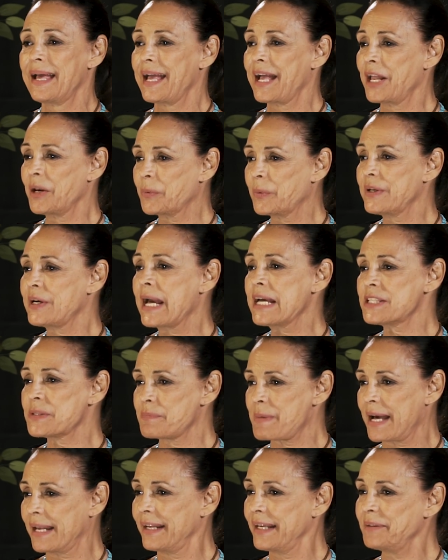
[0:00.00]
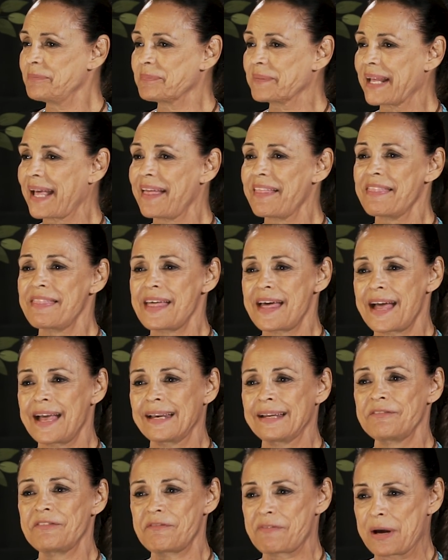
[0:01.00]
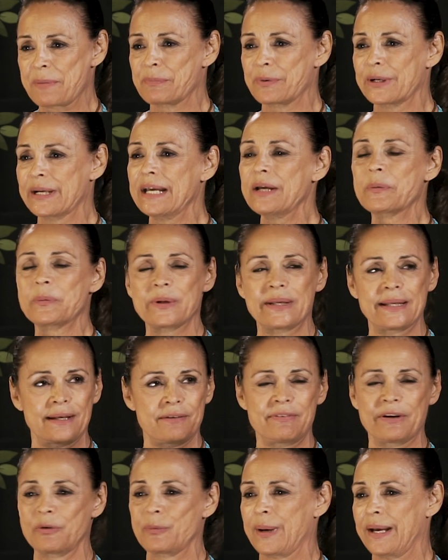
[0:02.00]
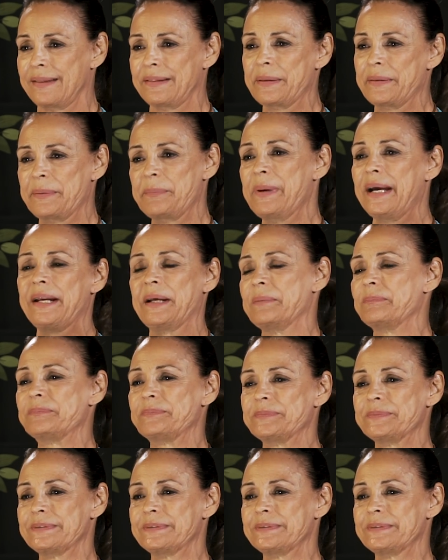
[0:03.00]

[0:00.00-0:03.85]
and we raise money. And then in February, we give away the money.